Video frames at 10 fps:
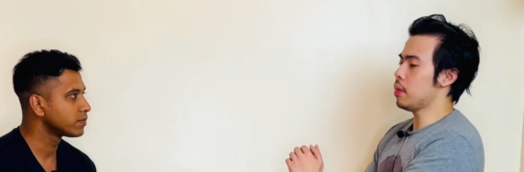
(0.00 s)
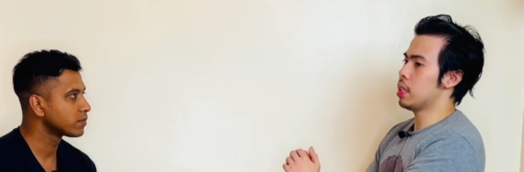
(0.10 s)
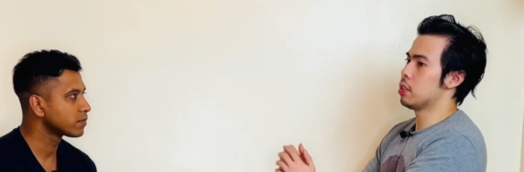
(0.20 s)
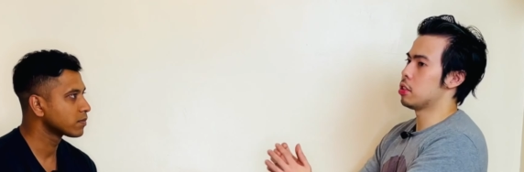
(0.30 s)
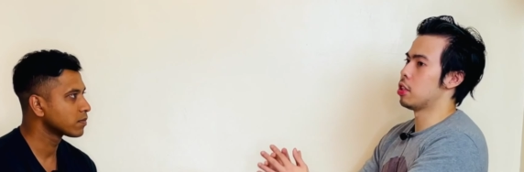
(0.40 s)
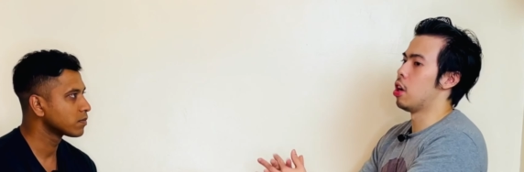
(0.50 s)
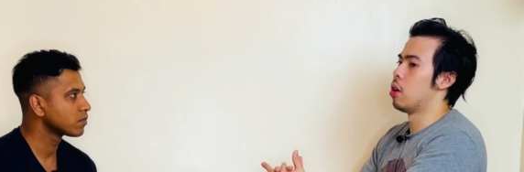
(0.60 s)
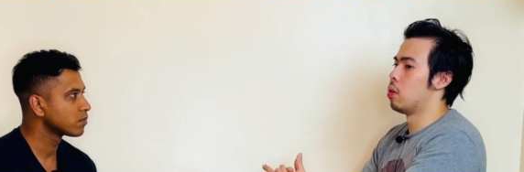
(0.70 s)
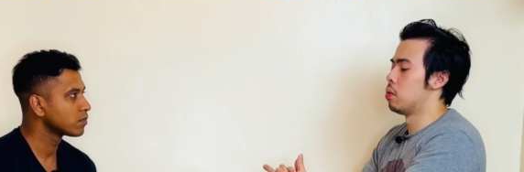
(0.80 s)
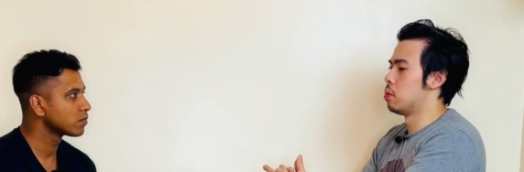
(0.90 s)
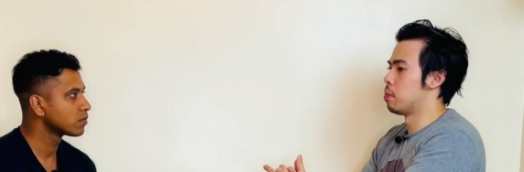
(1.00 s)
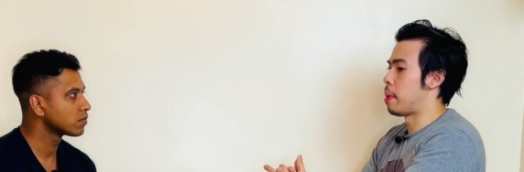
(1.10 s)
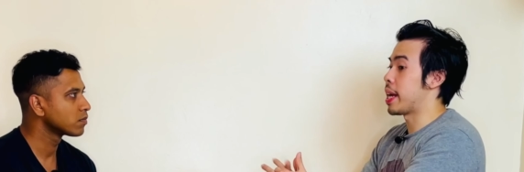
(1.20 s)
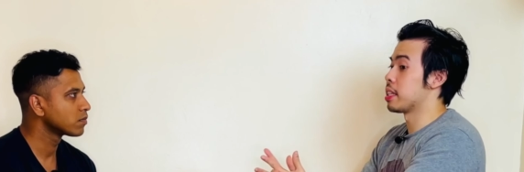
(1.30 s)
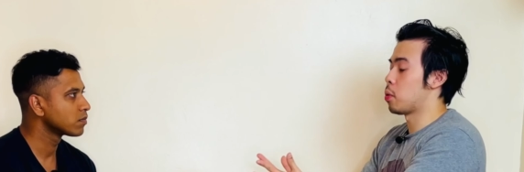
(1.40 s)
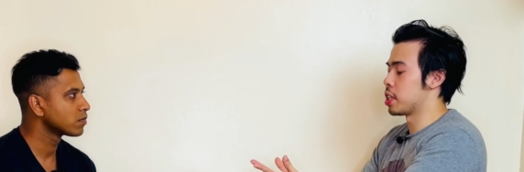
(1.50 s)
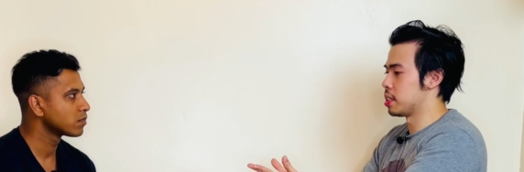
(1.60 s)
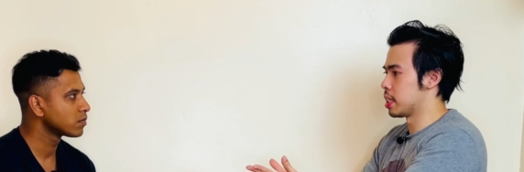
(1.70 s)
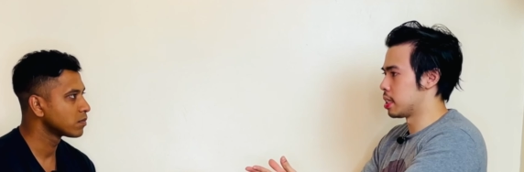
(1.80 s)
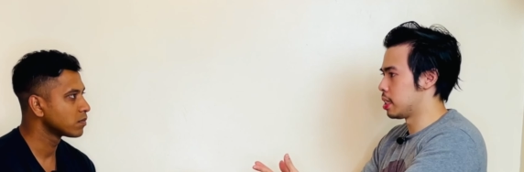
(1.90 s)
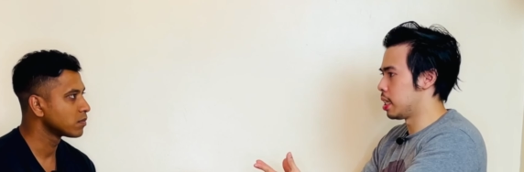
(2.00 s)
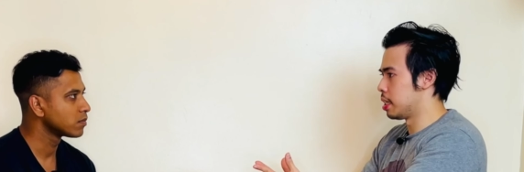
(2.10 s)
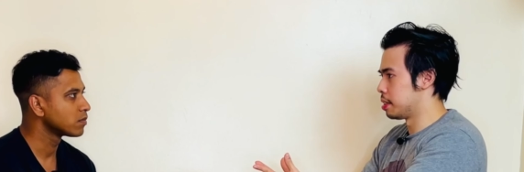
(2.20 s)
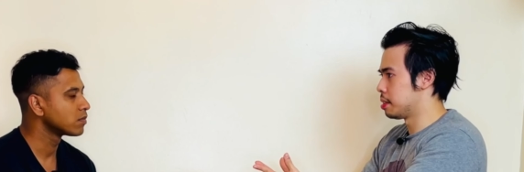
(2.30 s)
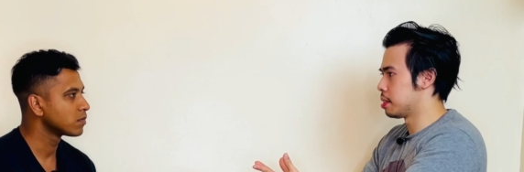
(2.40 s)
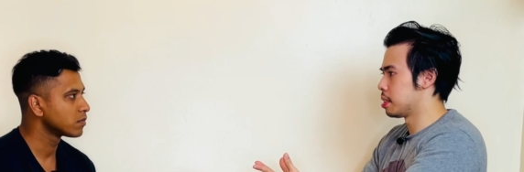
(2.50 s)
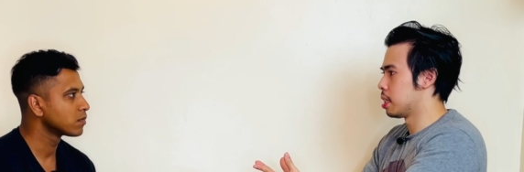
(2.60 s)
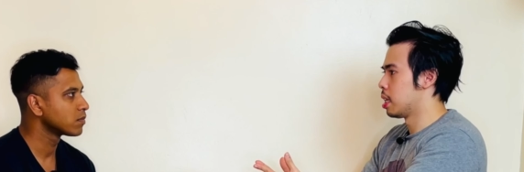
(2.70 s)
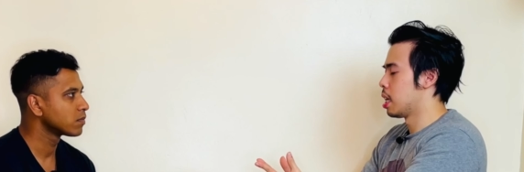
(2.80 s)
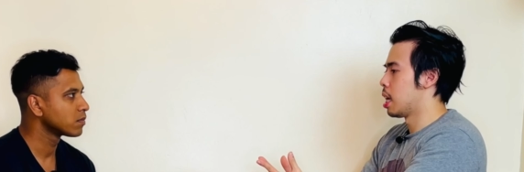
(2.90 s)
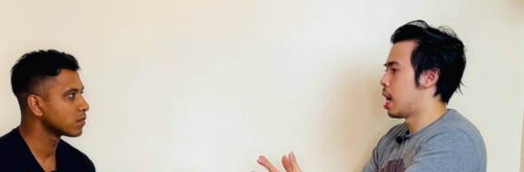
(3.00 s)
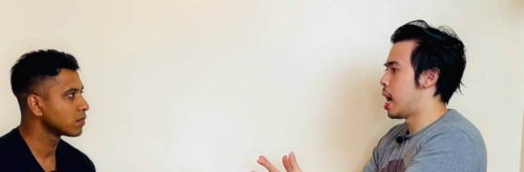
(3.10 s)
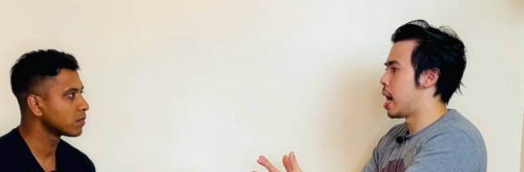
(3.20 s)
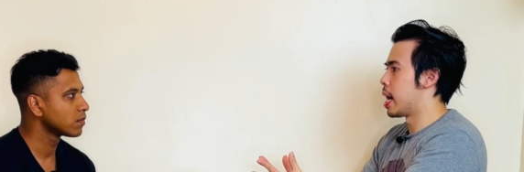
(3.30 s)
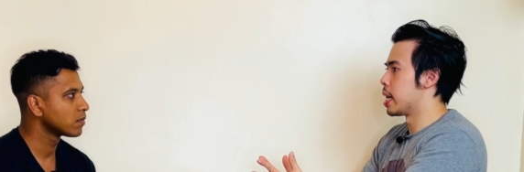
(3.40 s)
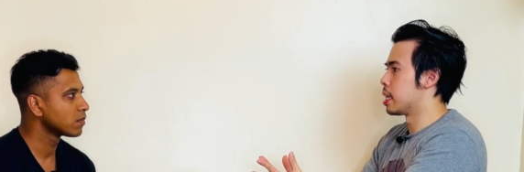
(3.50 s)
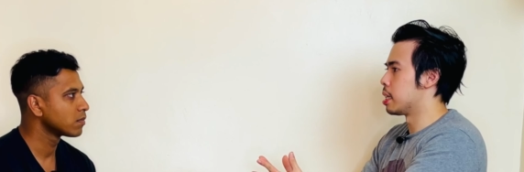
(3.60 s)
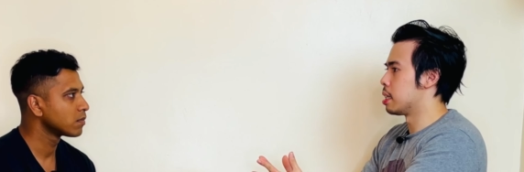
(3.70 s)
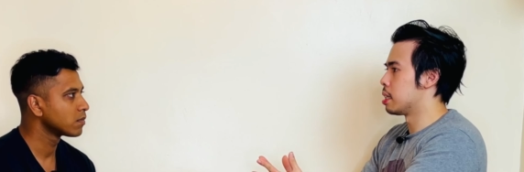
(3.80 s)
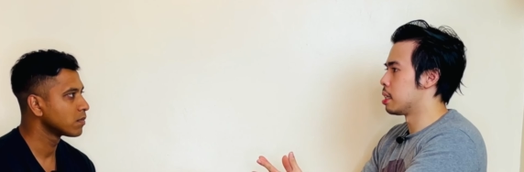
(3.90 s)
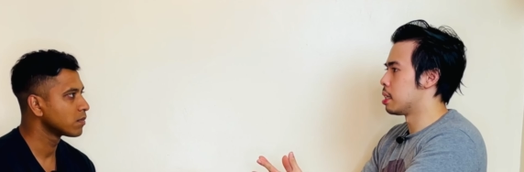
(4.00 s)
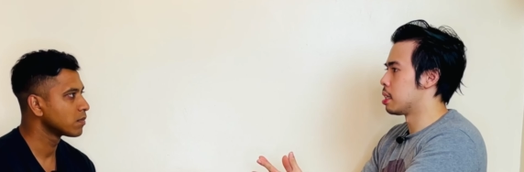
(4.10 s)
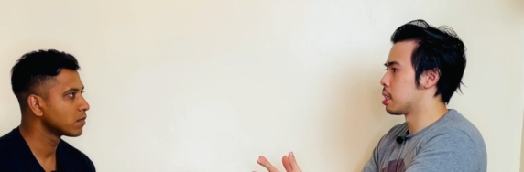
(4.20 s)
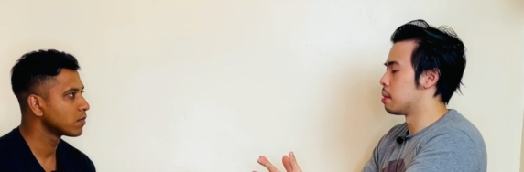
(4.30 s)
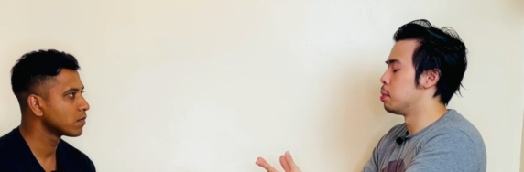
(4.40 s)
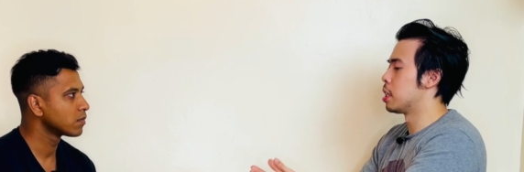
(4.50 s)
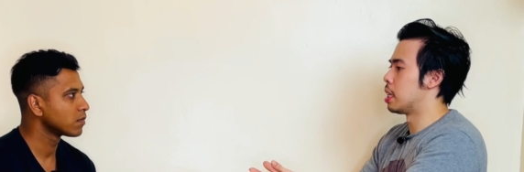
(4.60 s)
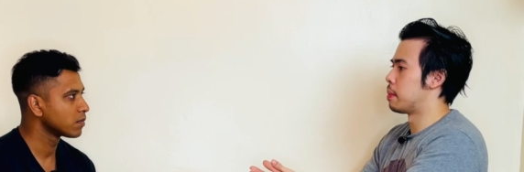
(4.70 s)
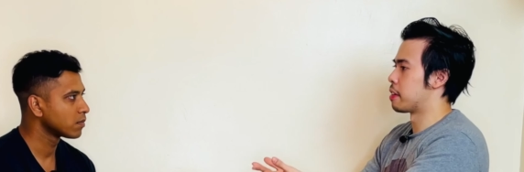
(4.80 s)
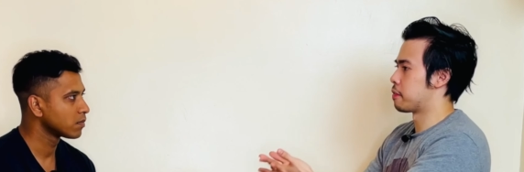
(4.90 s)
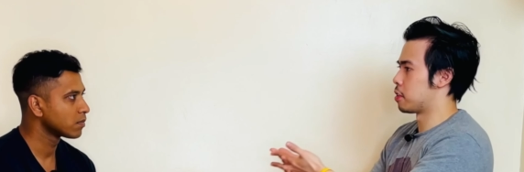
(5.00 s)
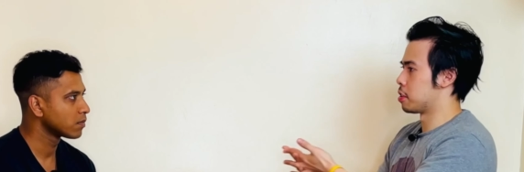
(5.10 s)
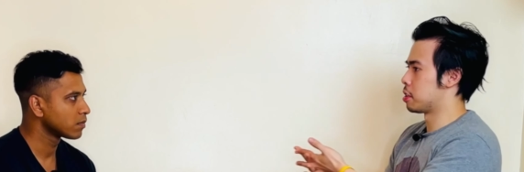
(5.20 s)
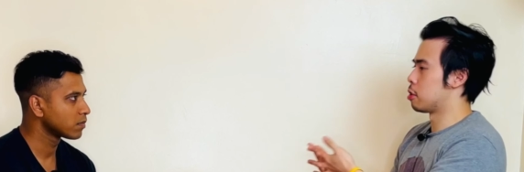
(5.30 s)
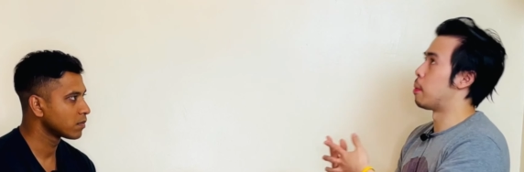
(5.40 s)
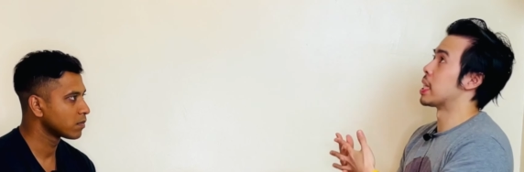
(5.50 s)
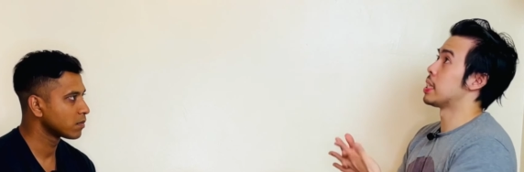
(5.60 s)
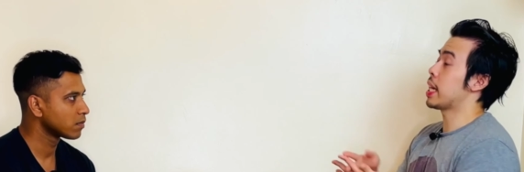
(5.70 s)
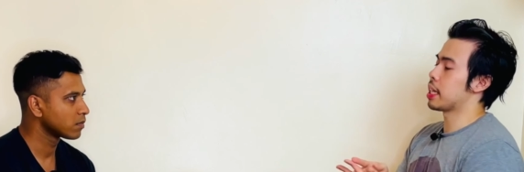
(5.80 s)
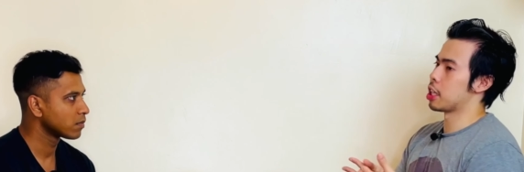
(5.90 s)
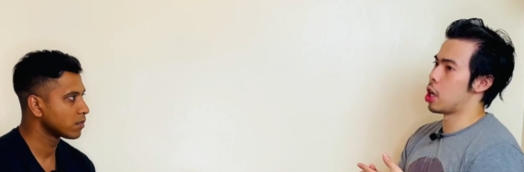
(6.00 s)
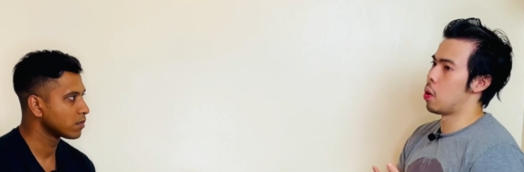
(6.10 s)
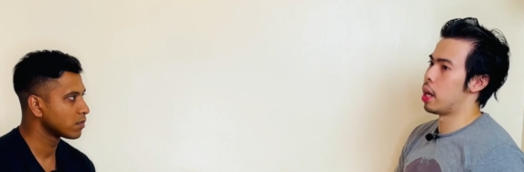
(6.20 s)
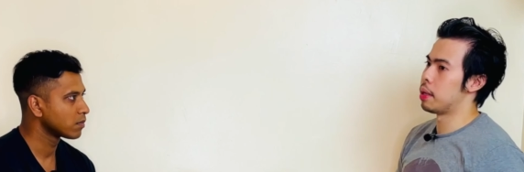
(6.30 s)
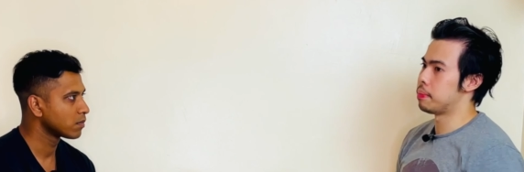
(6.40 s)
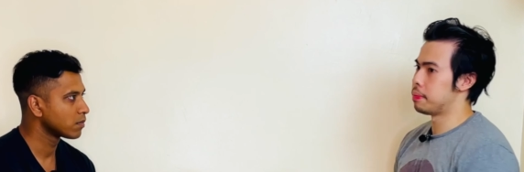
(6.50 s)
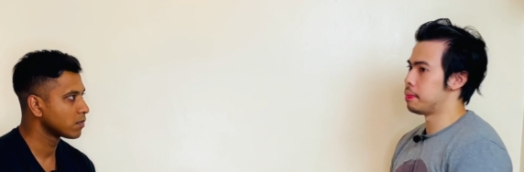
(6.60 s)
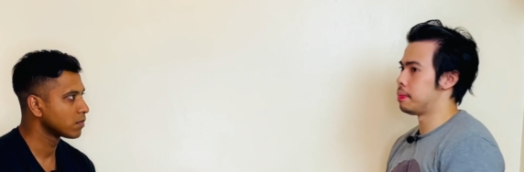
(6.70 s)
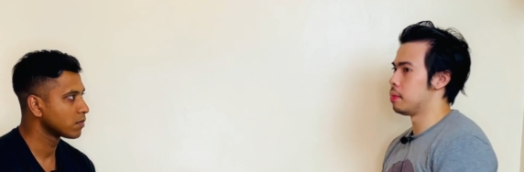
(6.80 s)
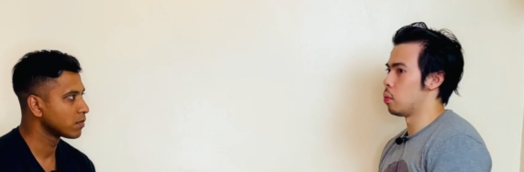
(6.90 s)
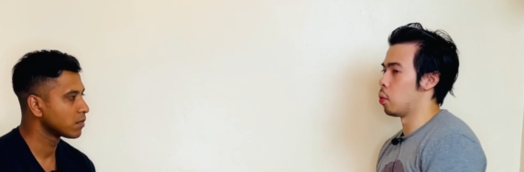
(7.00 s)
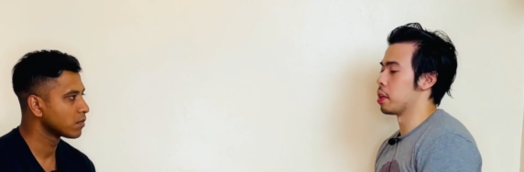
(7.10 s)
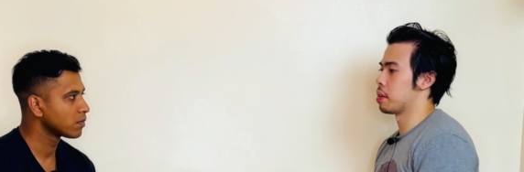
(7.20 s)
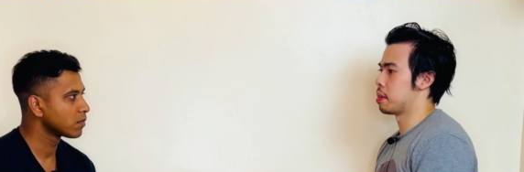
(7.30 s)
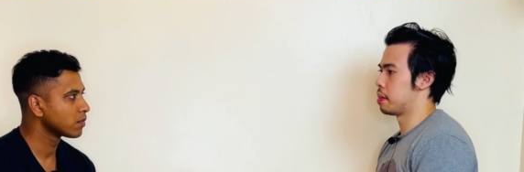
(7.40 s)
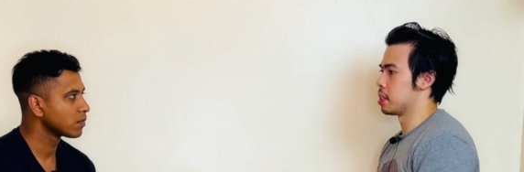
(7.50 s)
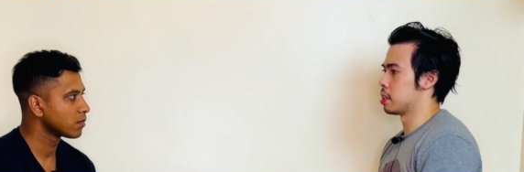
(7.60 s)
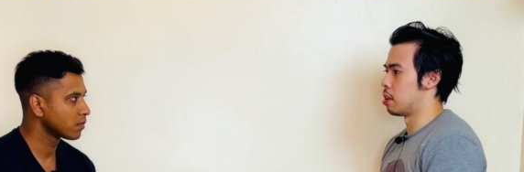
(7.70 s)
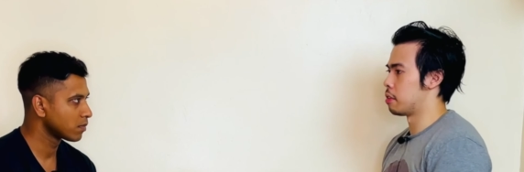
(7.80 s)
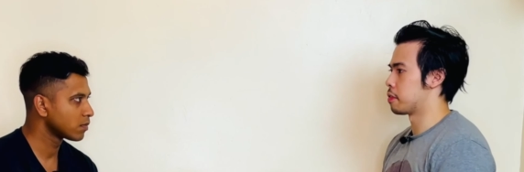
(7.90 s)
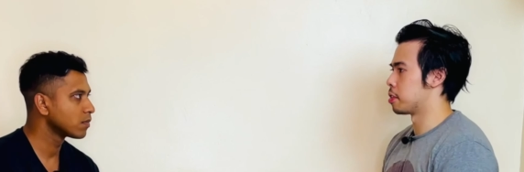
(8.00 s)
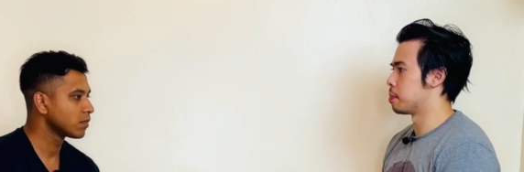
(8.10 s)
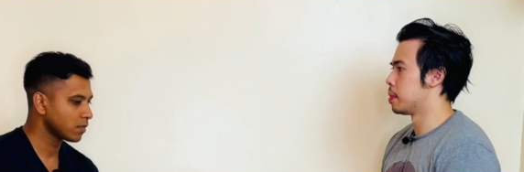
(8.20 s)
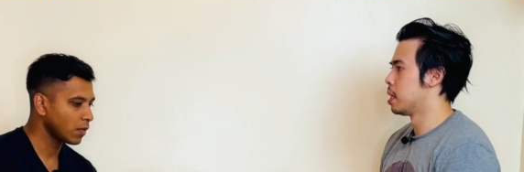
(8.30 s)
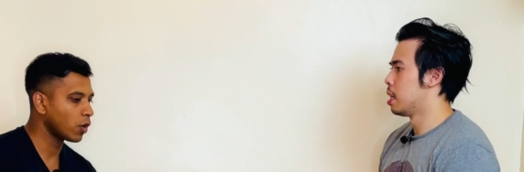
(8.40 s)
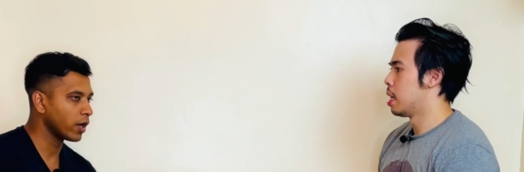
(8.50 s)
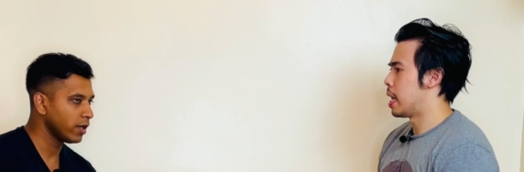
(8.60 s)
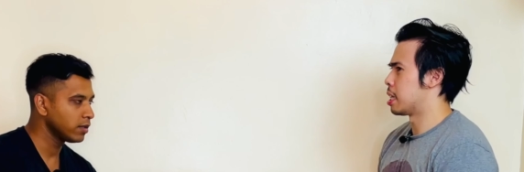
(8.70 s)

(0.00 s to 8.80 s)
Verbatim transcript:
Speaker 1: So back in twenty sixteen, I completed my first or my second co-op with this law firm. Okay. In a